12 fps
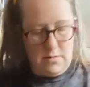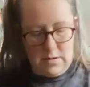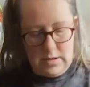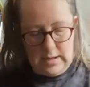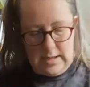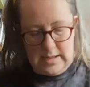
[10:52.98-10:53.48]

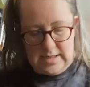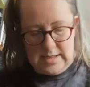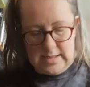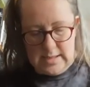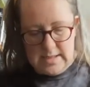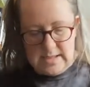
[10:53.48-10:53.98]

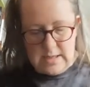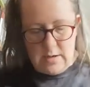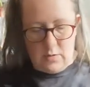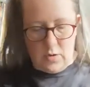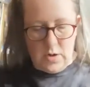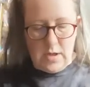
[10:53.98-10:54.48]
Right,
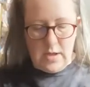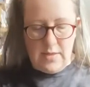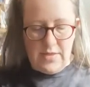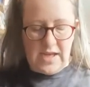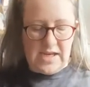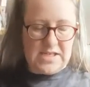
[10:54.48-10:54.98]
so
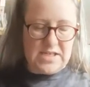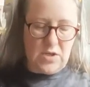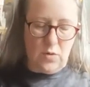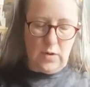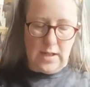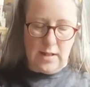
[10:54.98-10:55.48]
these
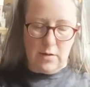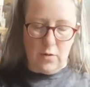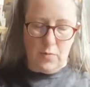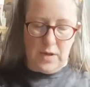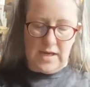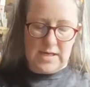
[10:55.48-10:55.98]
two little
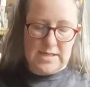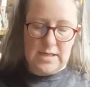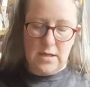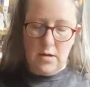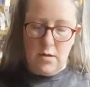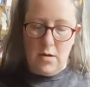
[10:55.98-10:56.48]
gummies
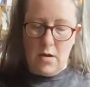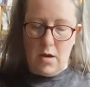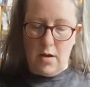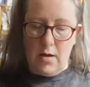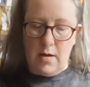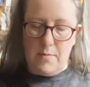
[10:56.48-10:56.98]

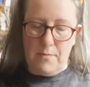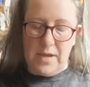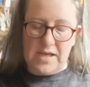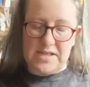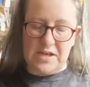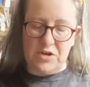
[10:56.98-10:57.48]
are
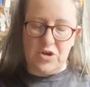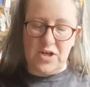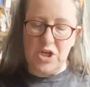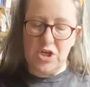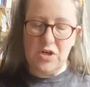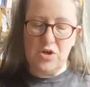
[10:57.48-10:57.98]
mixing
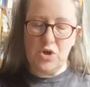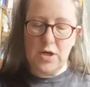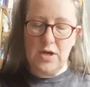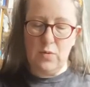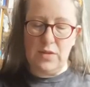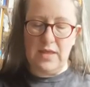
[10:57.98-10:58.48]
tradition and
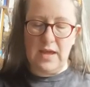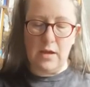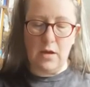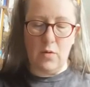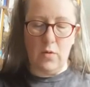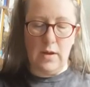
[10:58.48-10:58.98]
trend with their
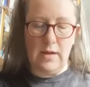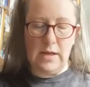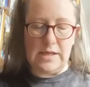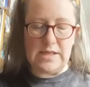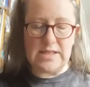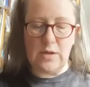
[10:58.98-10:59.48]
cola
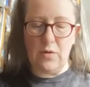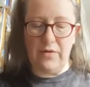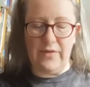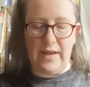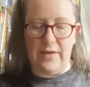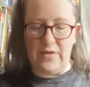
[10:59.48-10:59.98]
and soda
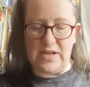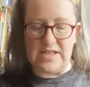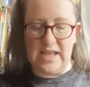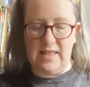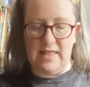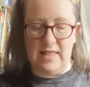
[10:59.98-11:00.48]
flavours
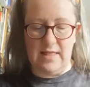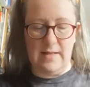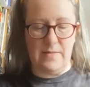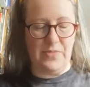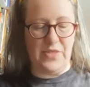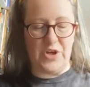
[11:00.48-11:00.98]
in
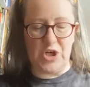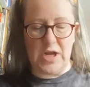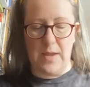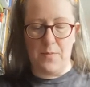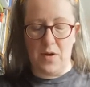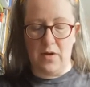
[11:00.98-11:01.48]
the
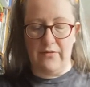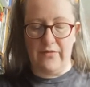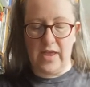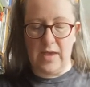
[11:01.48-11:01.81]
shape of